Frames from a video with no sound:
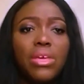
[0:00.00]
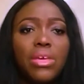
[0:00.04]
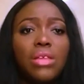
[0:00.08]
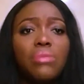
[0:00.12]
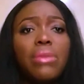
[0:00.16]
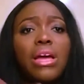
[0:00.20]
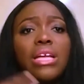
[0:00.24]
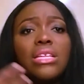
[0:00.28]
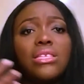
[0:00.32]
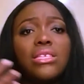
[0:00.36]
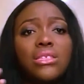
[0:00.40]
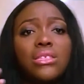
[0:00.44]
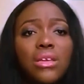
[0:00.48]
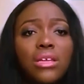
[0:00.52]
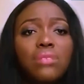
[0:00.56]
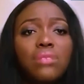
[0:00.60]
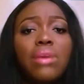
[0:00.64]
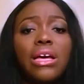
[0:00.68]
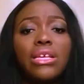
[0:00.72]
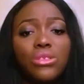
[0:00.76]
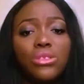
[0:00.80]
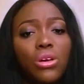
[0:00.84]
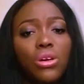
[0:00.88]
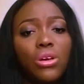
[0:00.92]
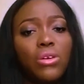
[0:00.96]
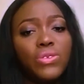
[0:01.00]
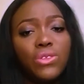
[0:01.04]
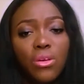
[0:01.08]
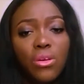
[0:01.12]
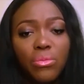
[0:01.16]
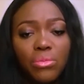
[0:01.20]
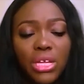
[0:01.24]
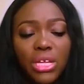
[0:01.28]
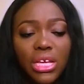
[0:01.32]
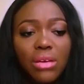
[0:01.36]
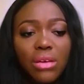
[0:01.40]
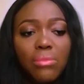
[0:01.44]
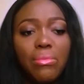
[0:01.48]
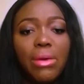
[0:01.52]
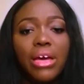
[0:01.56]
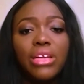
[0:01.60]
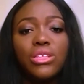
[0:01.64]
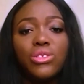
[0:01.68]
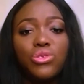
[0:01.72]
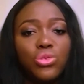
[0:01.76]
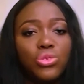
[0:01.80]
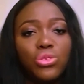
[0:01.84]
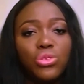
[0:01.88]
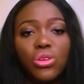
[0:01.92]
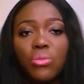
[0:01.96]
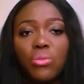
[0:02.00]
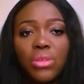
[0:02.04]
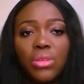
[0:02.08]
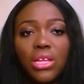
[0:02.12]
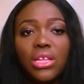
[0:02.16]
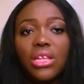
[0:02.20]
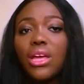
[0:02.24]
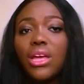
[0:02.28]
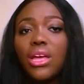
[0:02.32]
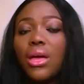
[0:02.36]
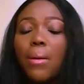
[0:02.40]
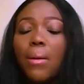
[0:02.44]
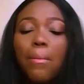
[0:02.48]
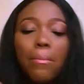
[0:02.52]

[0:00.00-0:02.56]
It might solve something, it might do something,